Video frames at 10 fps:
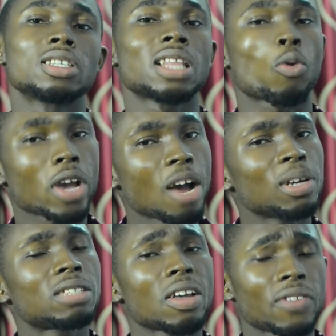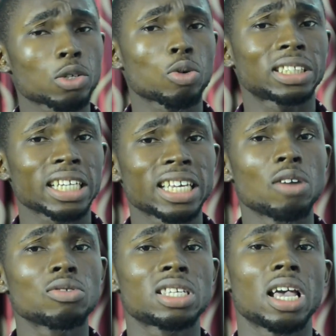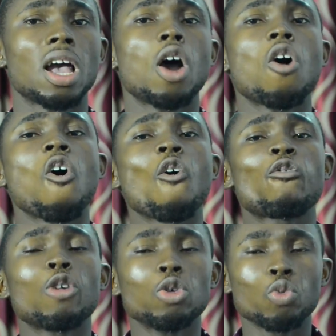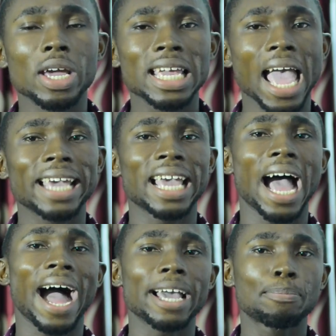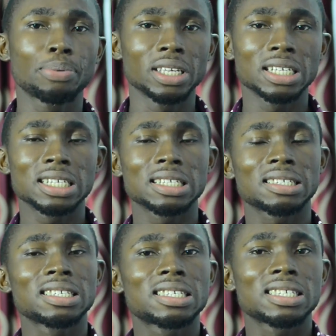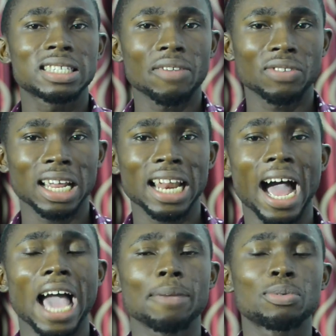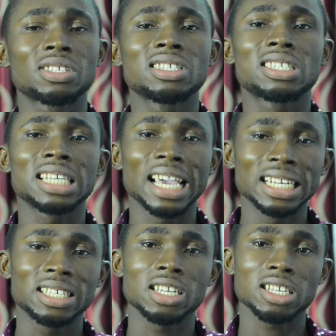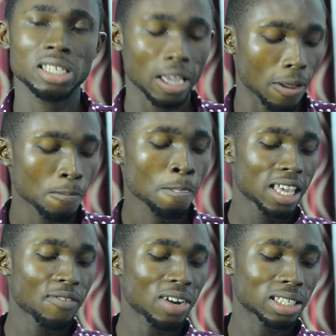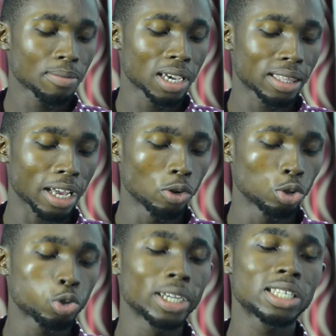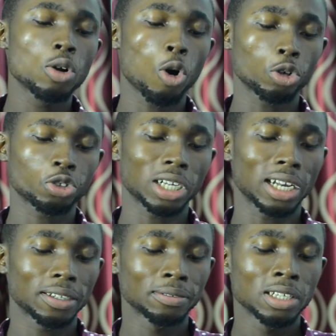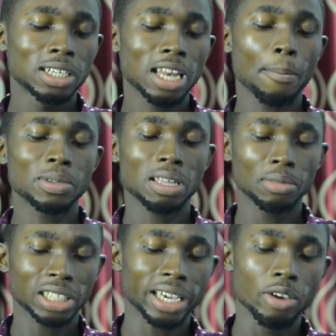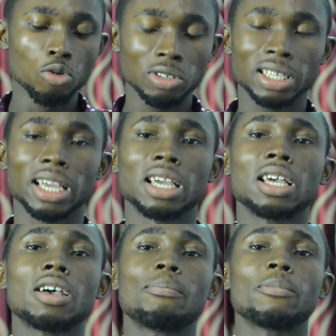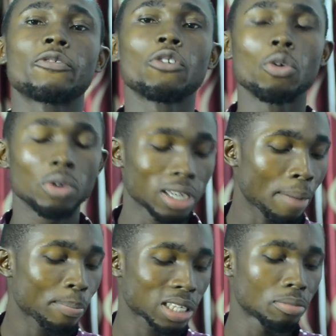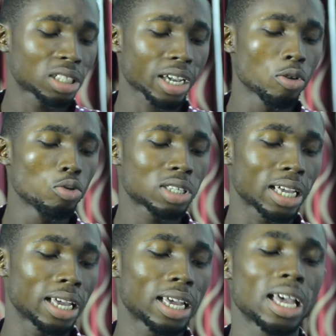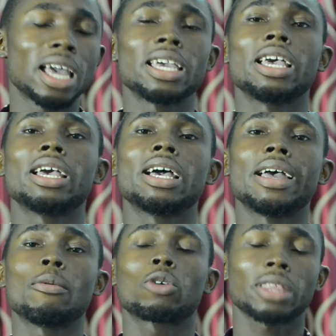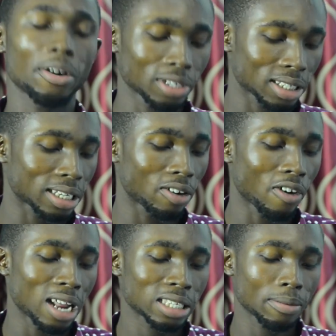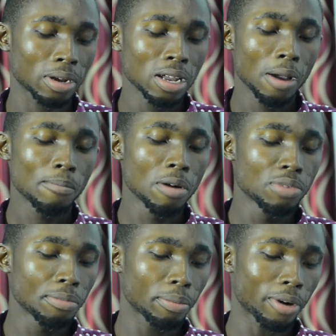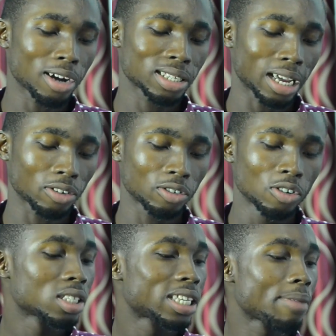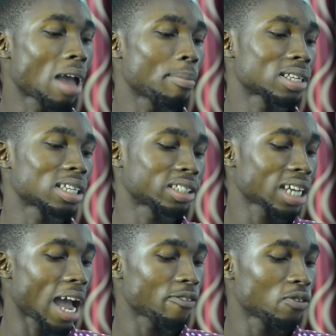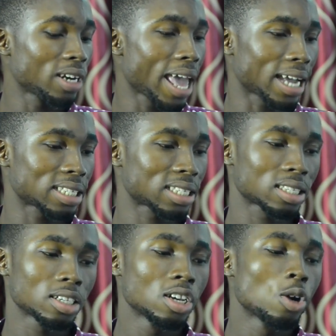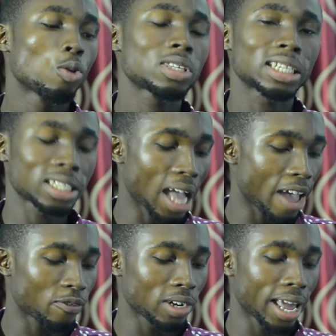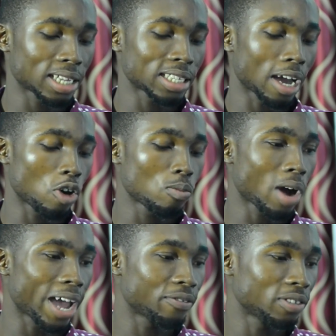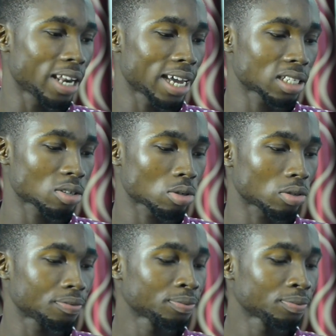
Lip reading: Now, when I met my first watch, I came and say, "Oh, phone way, hey, IP 67 and IP 68." And he said, "If I say me get a Note 20 Ultra, now person me checking who say me phone, now person me checking who say water resistant, and I say maybe me browser, no, maybe I search iPhone X. Who search iPhone X? Ah, oh, iPhone X, so."